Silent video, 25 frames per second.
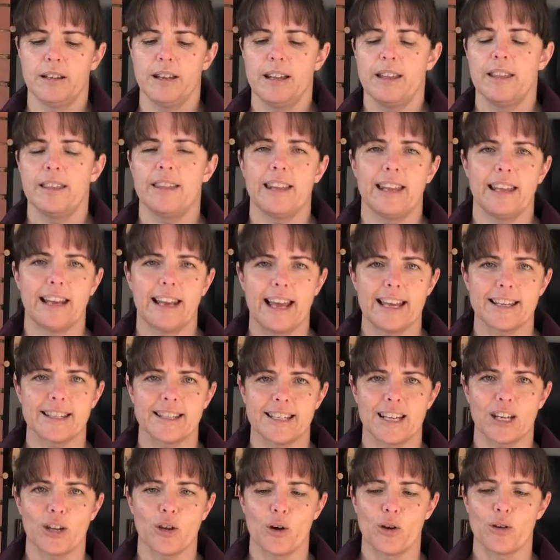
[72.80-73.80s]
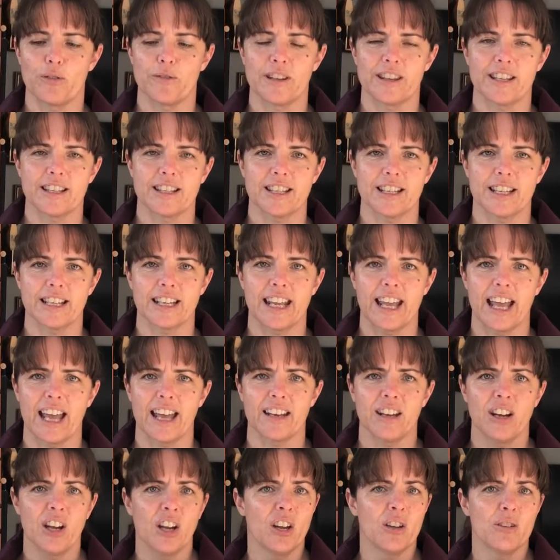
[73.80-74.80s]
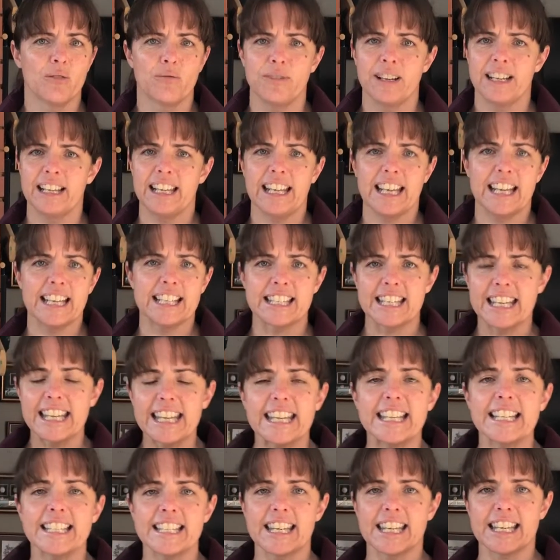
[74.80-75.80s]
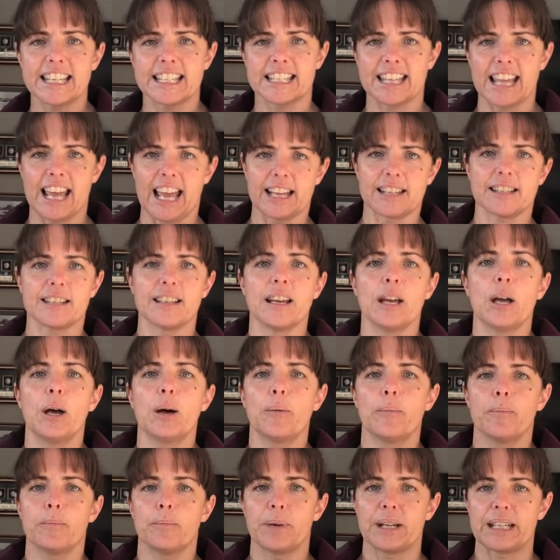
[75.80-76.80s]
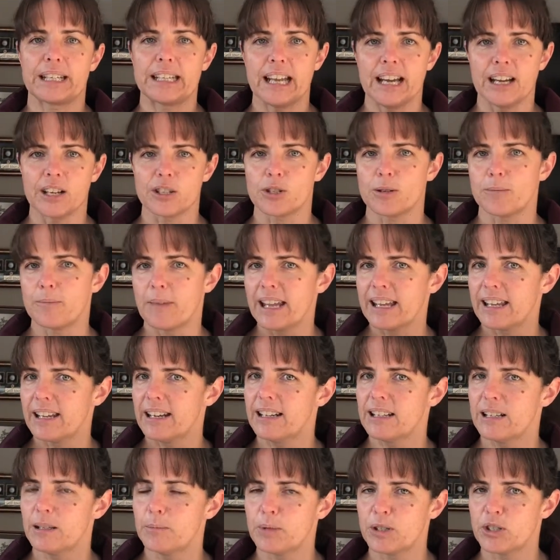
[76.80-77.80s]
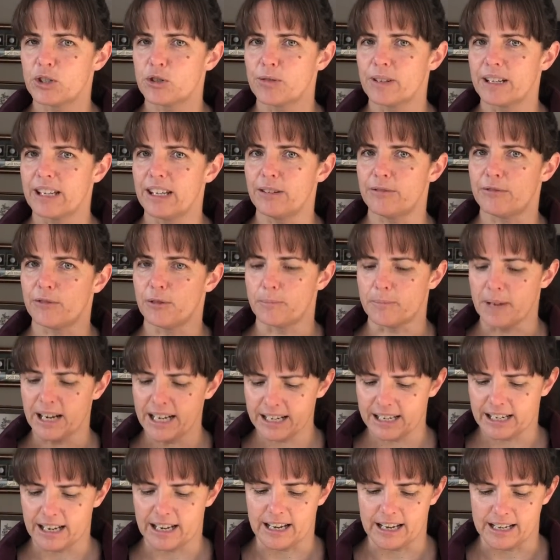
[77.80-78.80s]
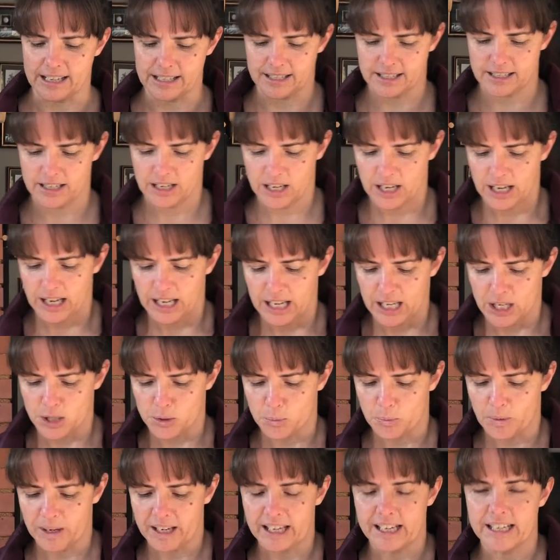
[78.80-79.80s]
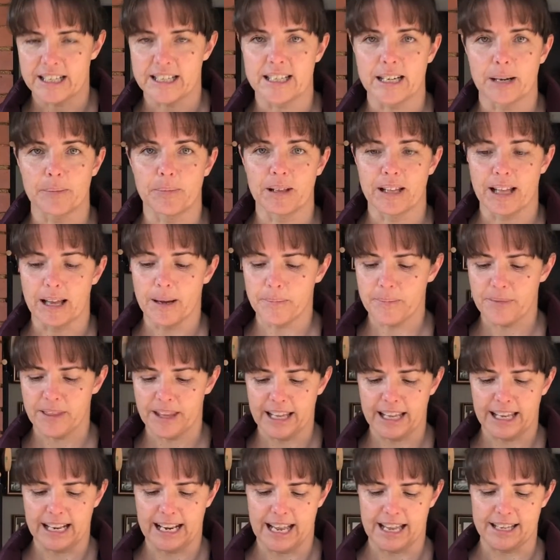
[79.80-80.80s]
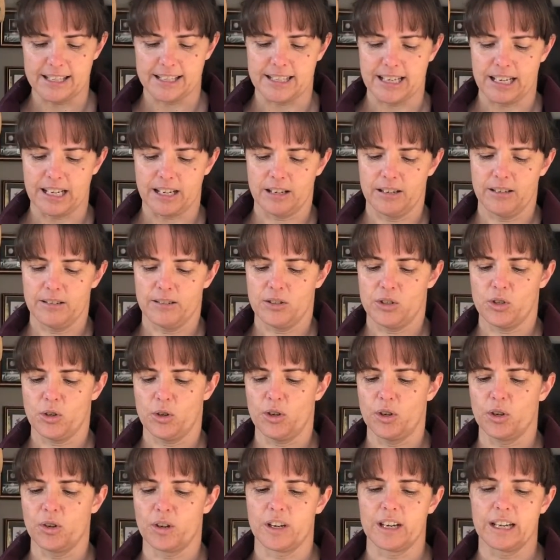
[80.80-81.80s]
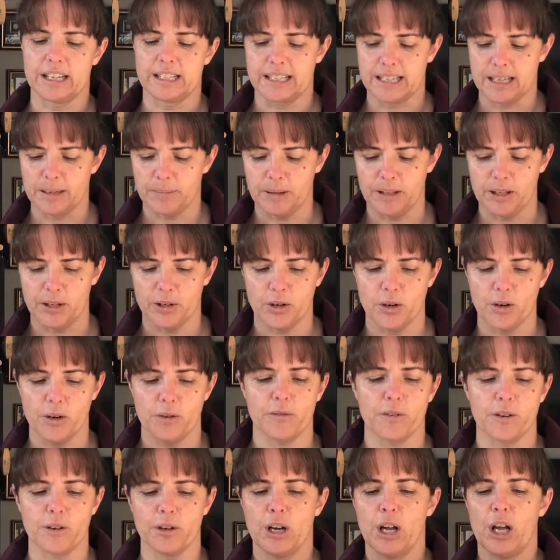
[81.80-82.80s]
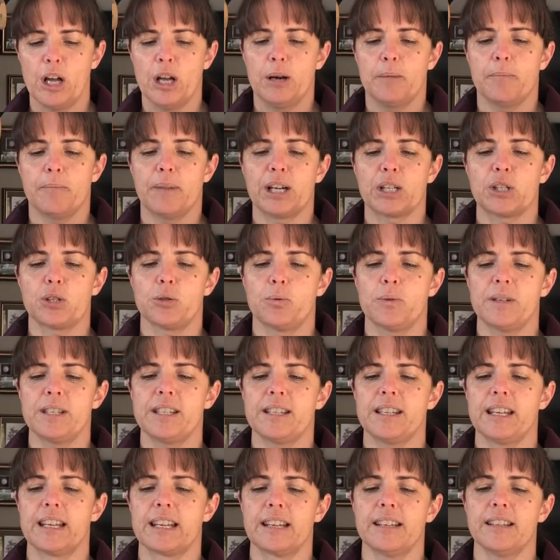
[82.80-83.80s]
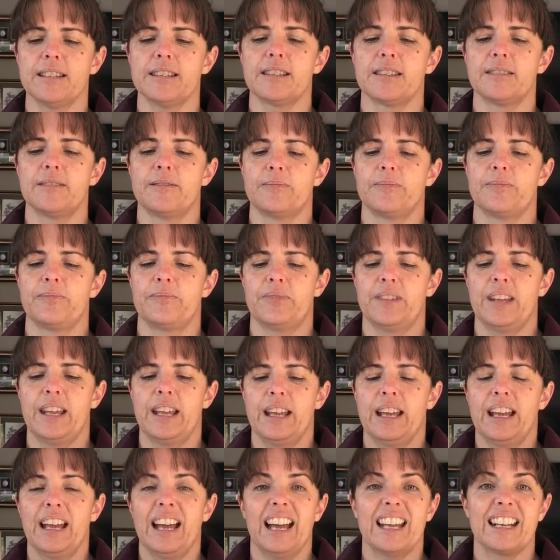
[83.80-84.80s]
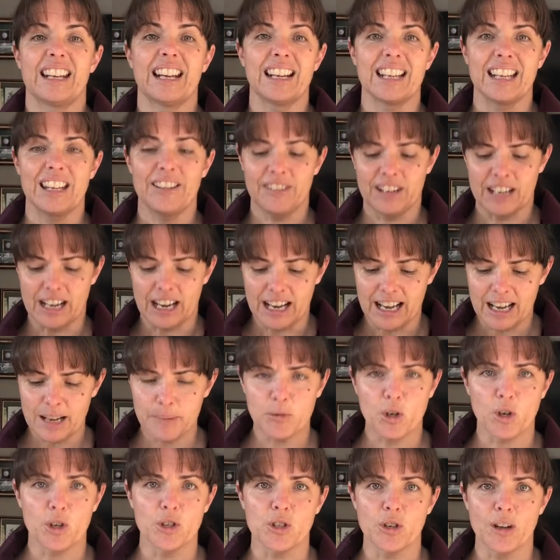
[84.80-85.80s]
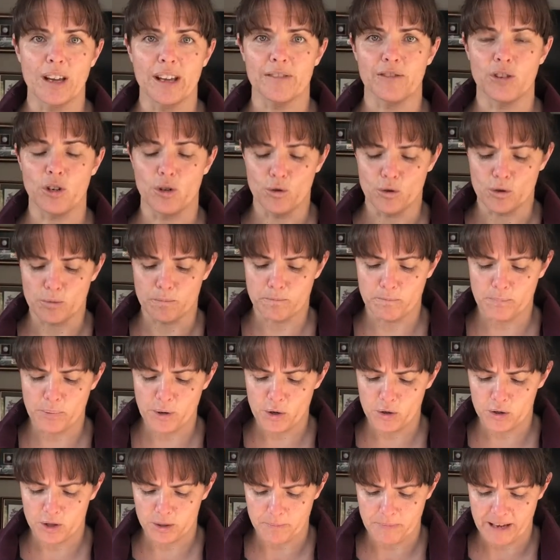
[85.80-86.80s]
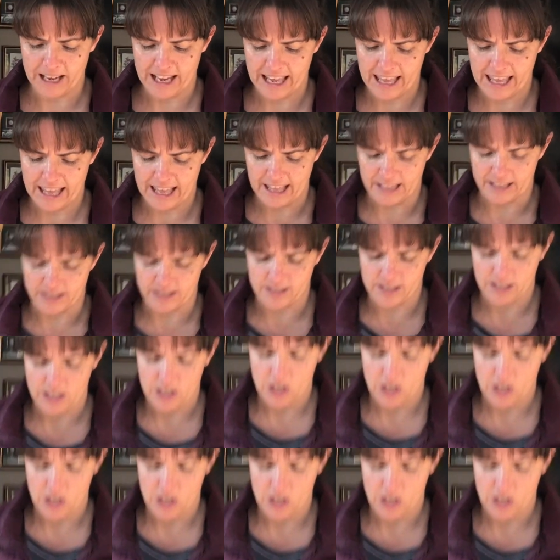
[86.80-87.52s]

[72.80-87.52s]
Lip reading: the elastic over the tin can. Really as easy as that. But now to make it a little bit tricky for my guys is we can double up the elastic. So you're going to double it over by twisting it. And now even I'm going to have to use both my hands